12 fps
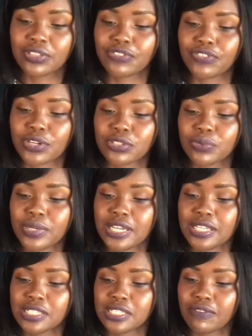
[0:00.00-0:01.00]
The first one
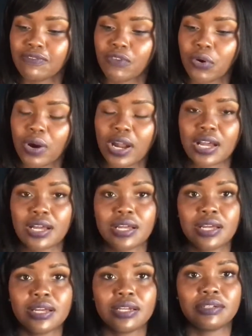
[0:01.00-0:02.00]
is Sephora,
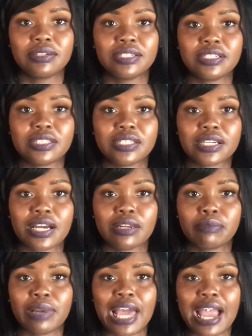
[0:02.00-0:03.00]
and it's in the
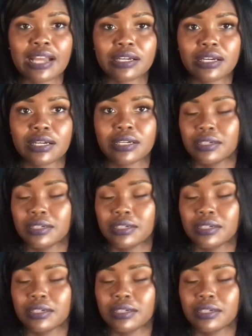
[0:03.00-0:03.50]
color Black.